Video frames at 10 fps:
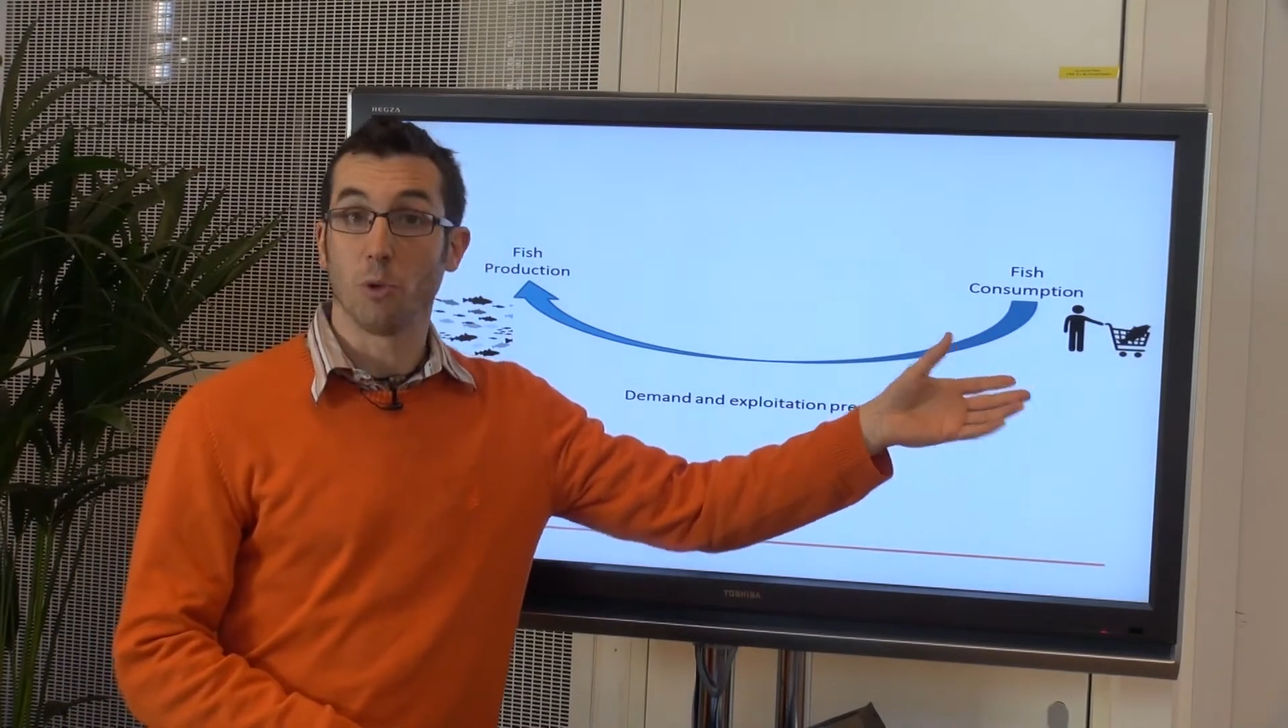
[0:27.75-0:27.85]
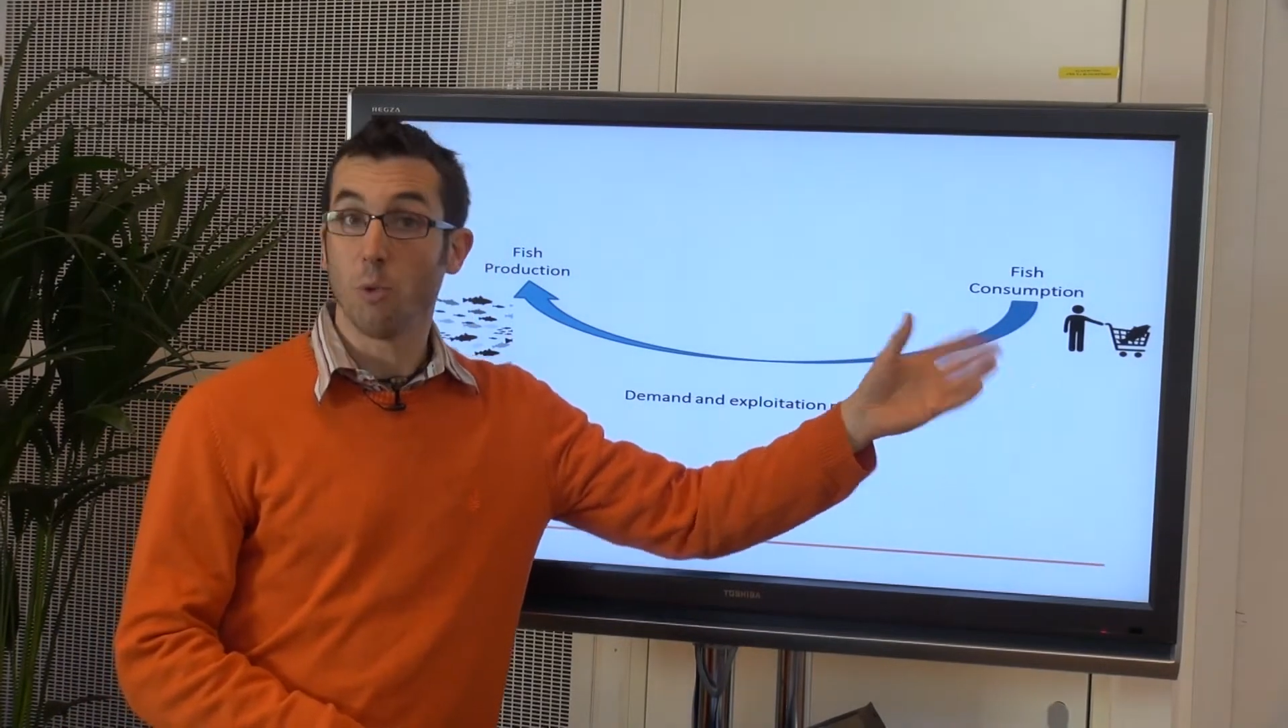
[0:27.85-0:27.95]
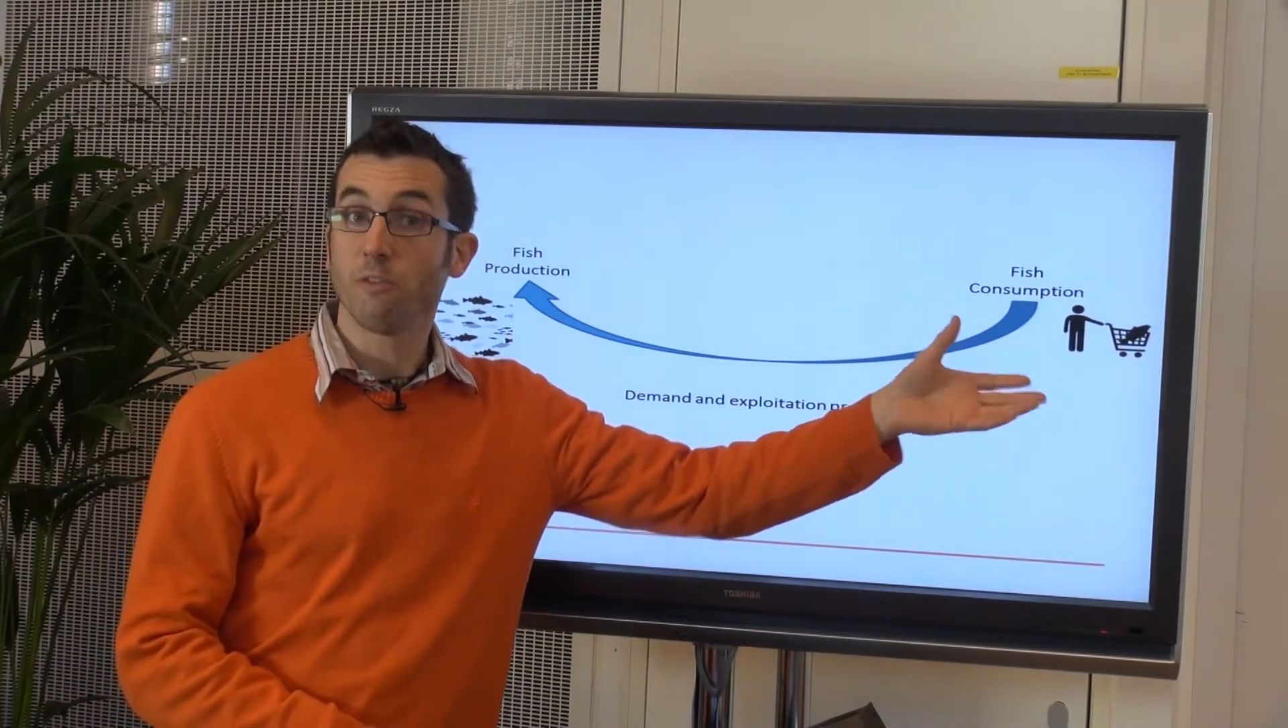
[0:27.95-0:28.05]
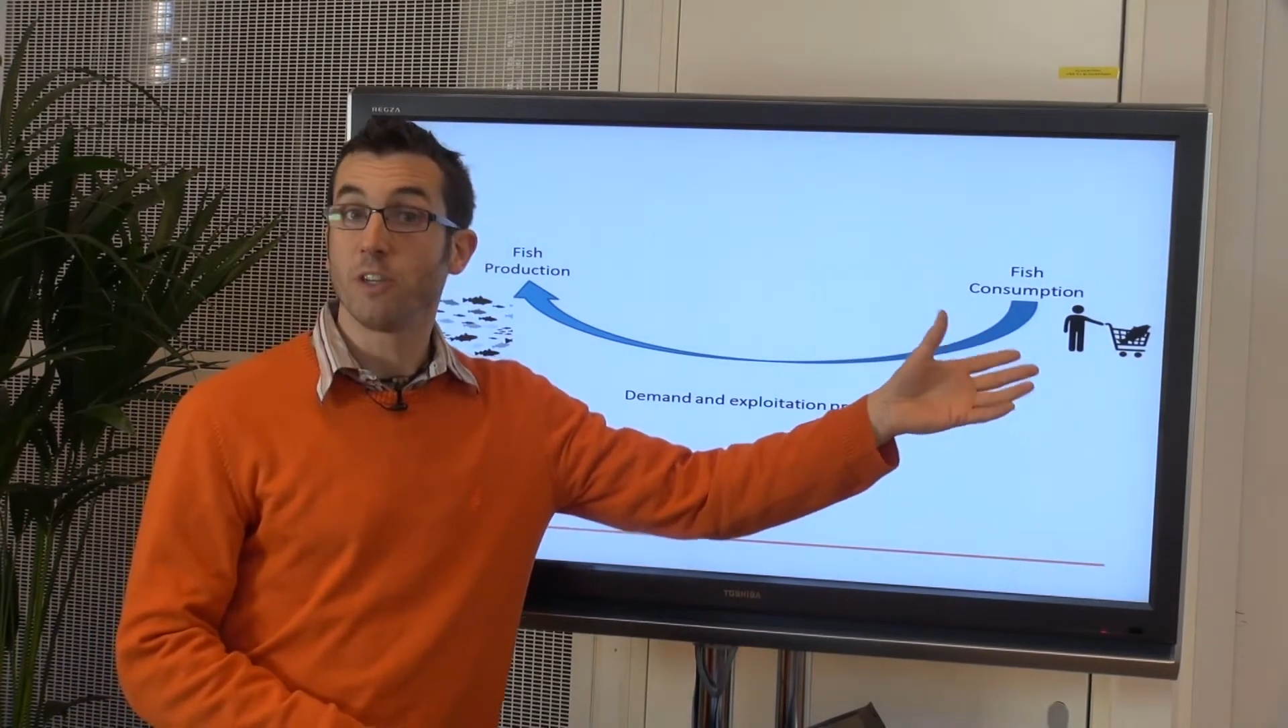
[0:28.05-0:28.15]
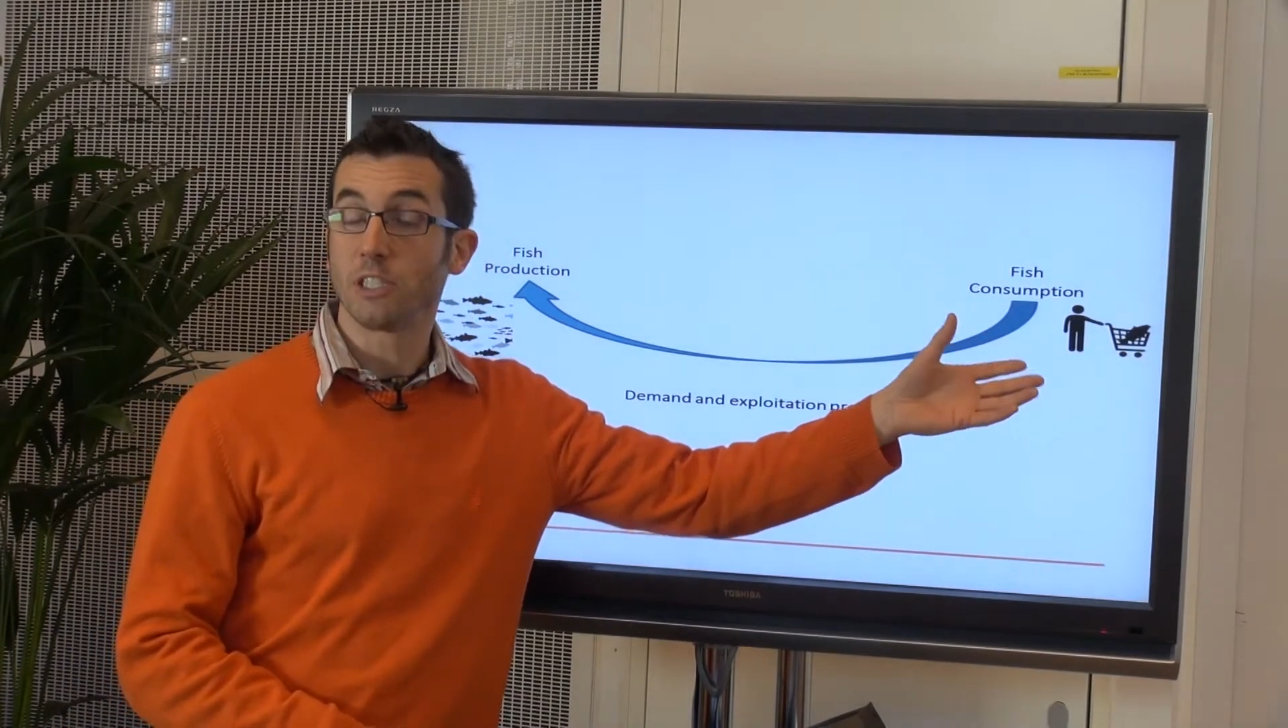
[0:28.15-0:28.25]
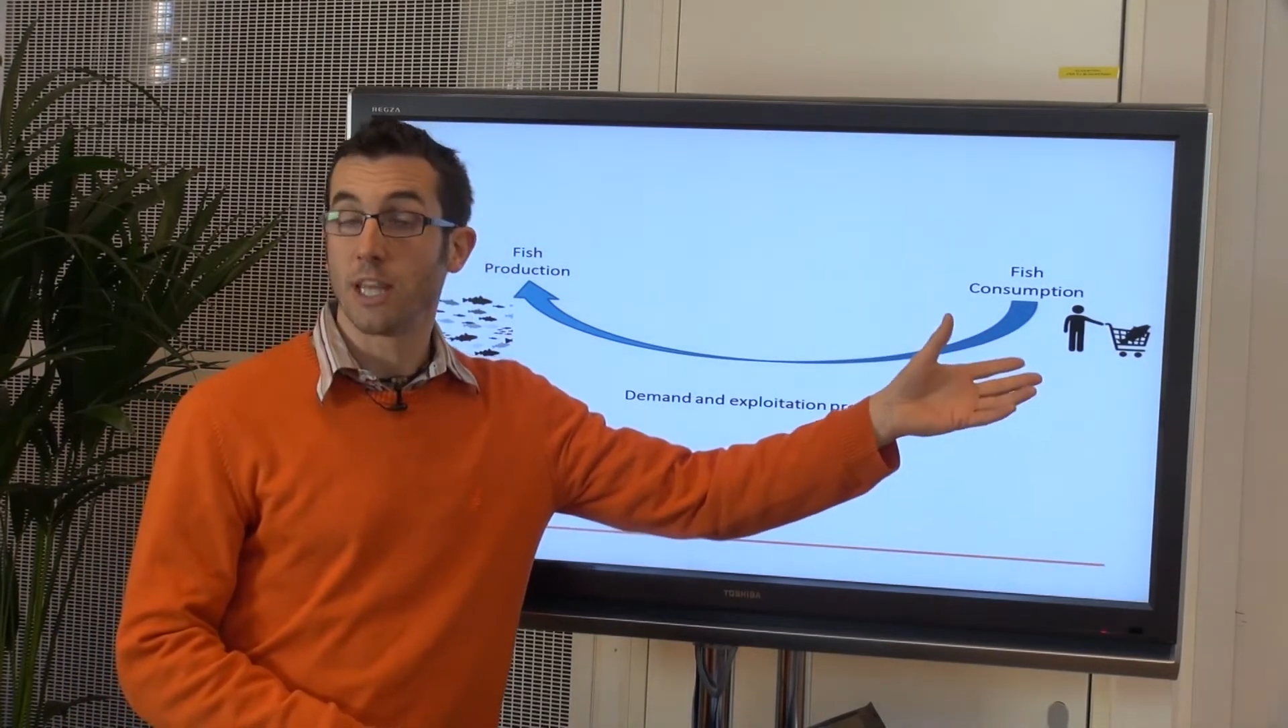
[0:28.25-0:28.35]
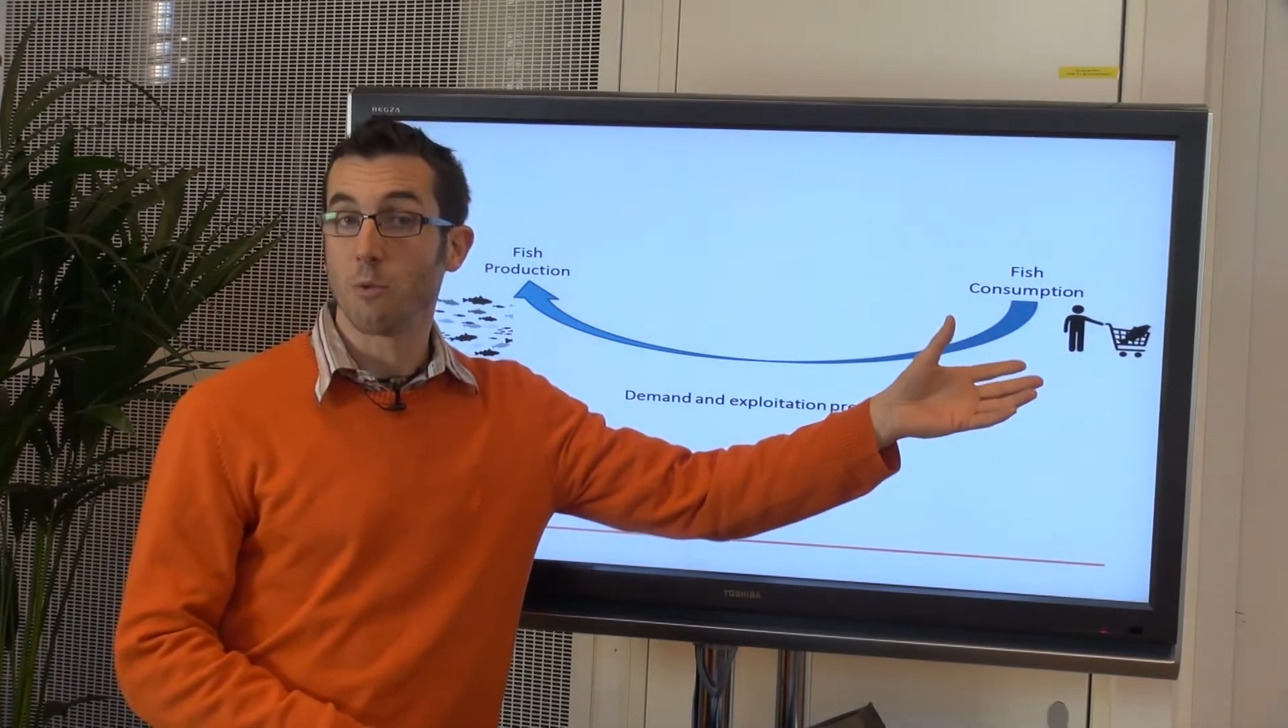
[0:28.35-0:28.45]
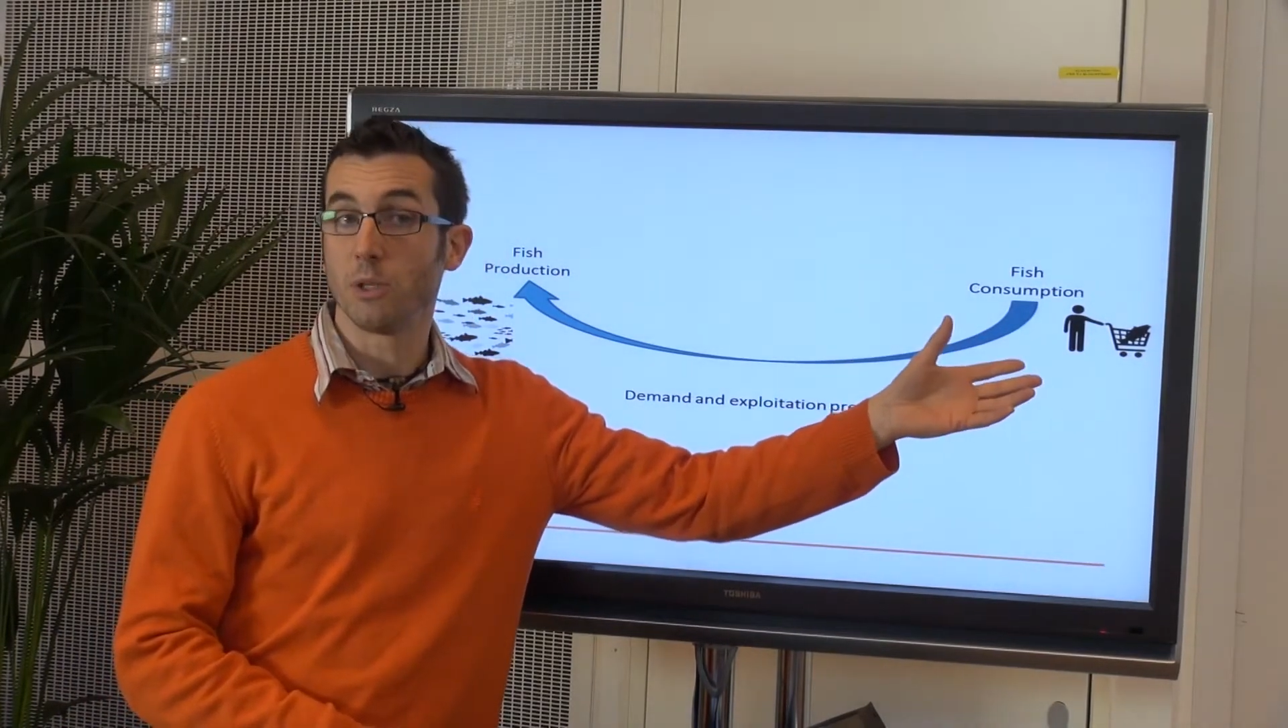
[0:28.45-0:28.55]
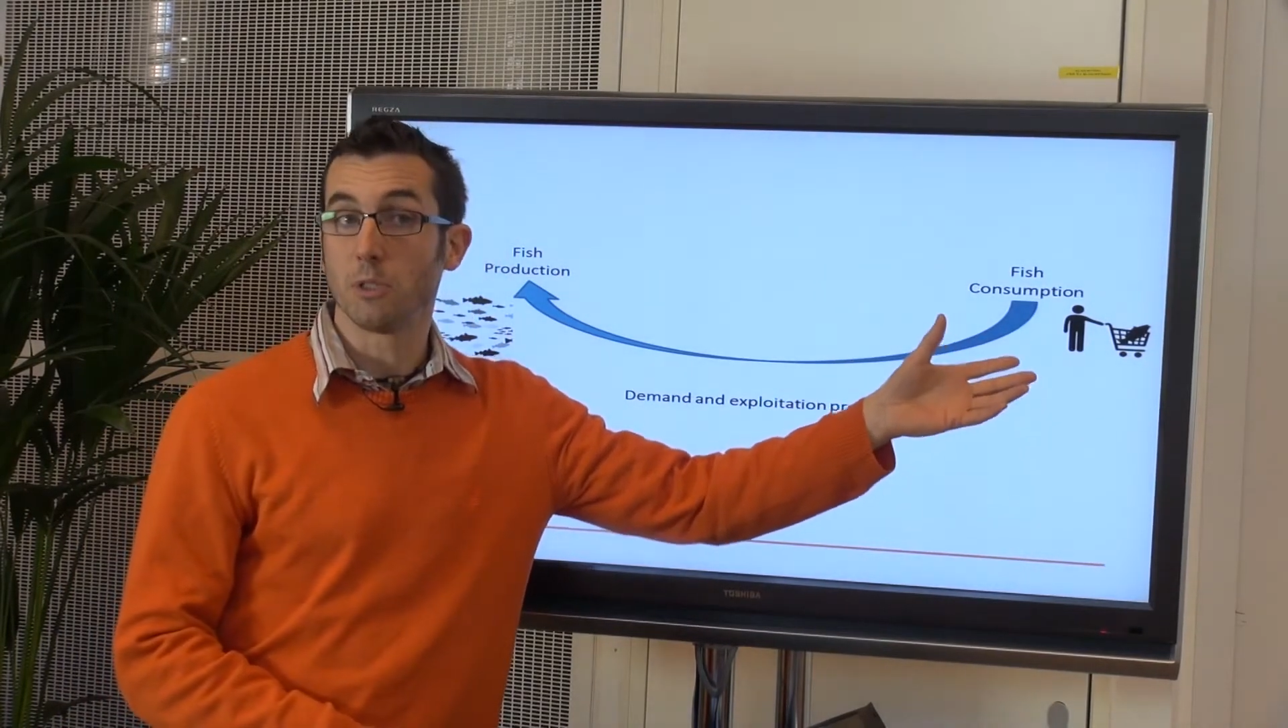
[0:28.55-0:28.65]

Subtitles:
what fish they want